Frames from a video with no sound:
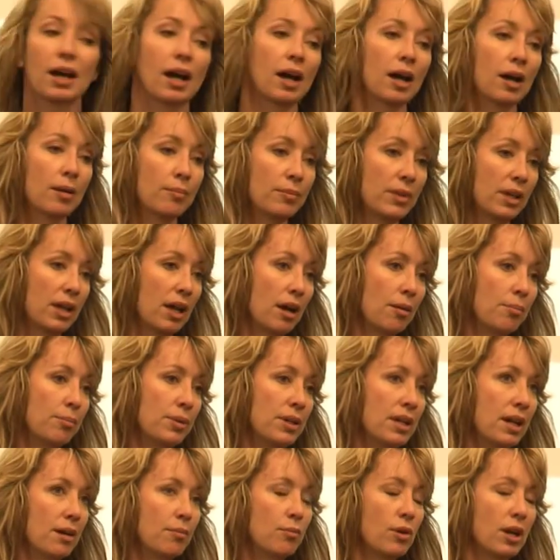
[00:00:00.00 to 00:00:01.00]
The
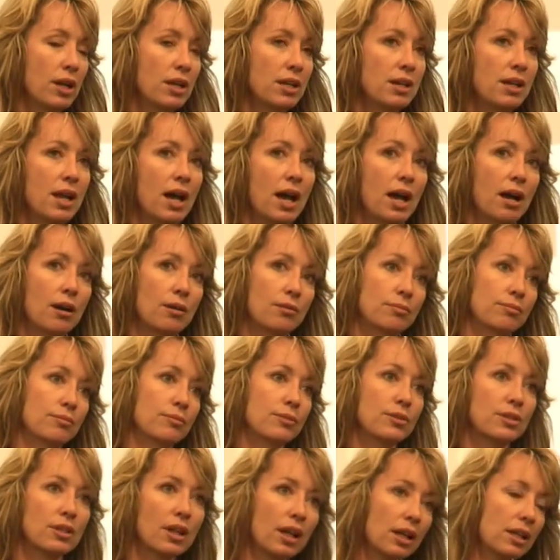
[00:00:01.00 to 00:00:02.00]
company I'm running now,
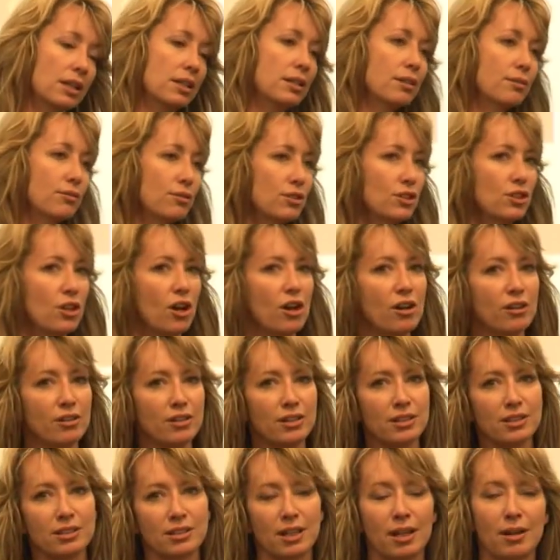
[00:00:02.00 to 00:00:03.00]
slightly different
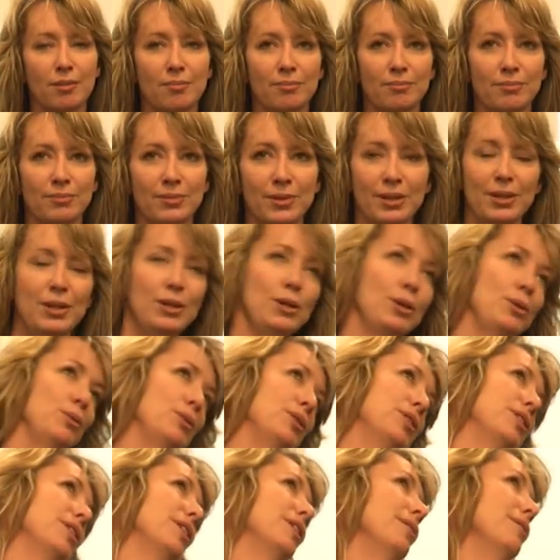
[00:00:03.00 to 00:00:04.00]
targets.
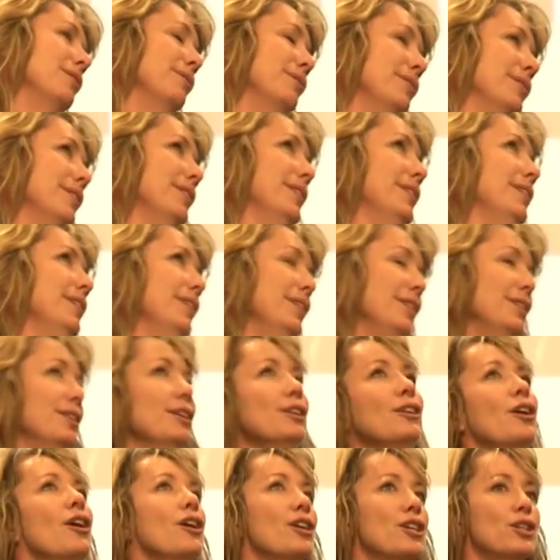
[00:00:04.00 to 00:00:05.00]
With the
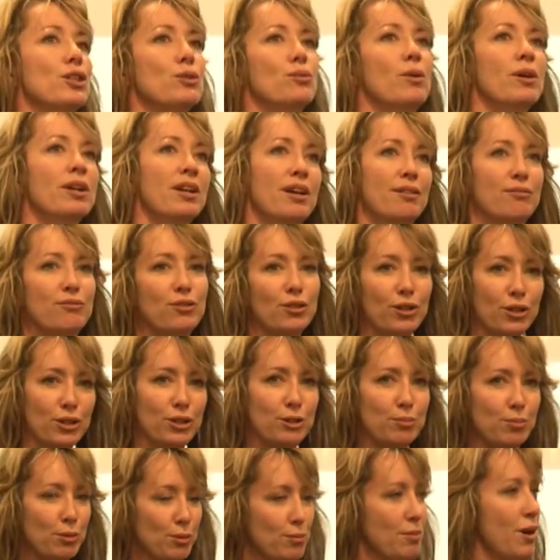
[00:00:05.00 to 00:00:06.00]
last one, I forgot
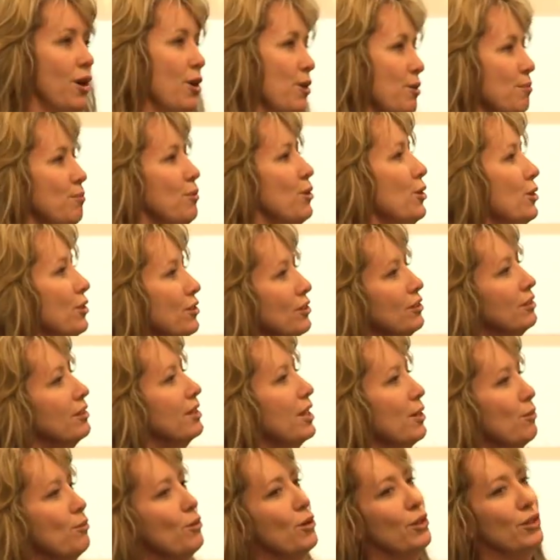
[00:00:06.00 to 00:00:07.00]
to put my own personal
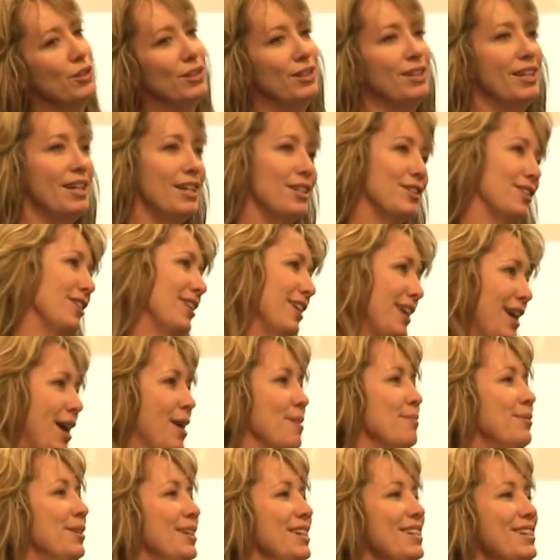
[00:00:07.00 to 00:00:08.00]
net worth in there, so the
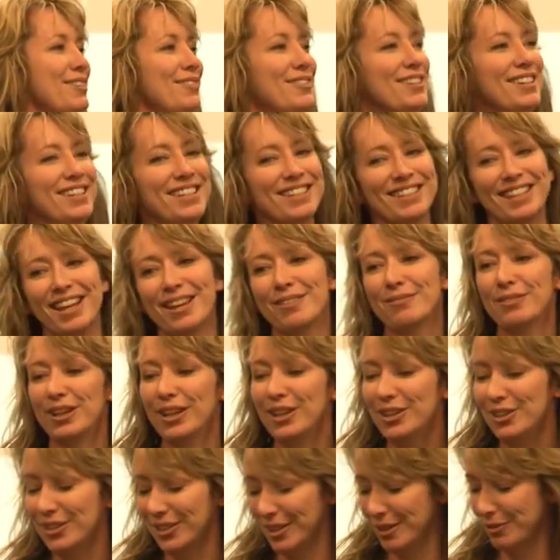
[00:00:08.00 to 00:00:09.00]
company reached that
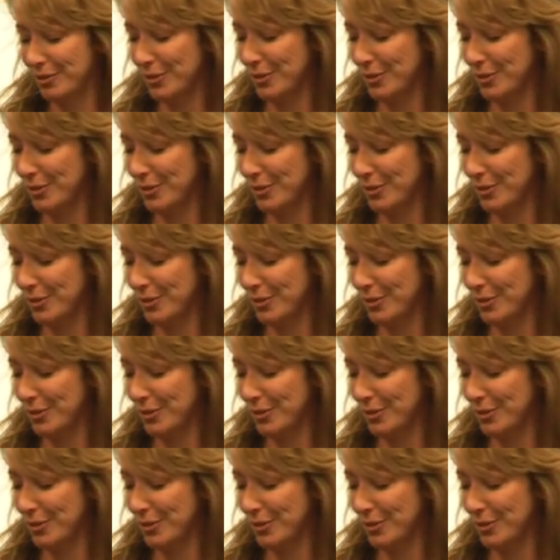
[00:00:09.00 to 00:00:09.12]
value and